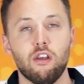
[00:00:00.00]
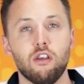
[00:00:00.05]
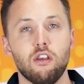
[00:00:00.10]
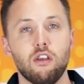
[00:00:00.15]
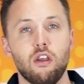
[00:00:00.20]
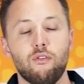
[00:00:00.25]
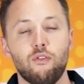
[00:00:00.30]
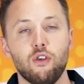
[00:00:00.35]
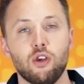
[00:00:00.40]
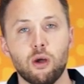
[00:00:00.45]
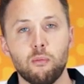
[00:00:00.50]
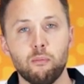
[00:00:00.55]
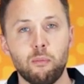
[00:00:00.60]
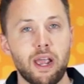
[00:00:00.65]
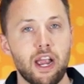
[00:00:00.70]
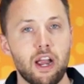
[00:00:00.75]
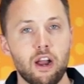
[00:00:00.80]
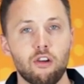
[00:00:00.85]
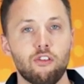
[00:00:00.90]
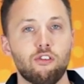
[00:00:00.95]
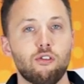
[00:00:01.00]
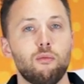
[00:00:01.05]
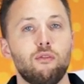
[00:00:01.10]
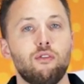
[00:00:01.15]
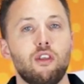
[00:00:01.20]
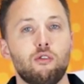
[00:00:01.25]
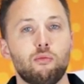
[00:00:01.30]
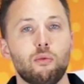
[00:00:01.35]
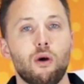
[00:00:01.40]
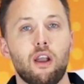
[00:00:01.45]
if you compare some
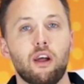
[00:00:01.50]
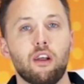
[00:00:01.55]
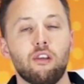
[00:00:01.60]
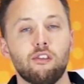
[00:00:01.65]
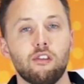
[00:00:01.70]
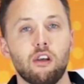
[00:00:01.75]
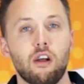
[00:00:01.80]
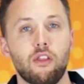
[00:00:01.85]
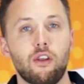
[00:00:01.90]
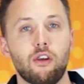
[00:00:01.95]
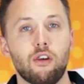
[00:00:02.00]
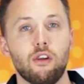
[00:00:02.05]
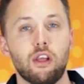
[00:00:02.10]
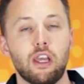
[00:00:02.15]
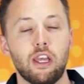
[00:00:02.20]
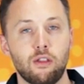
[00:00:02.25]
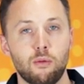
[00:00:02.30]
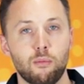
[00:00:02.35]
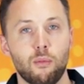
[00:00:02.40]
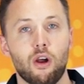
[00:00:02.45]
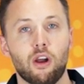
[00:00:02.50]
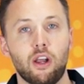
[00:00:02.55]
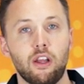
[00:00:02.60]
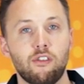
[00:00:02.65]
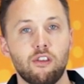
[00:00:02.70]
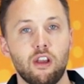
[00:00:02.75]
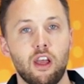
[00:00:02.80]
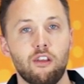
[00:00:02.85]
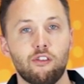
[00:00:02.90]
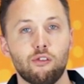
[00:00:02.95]
of these products that are in the
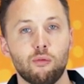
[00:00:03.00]
market today,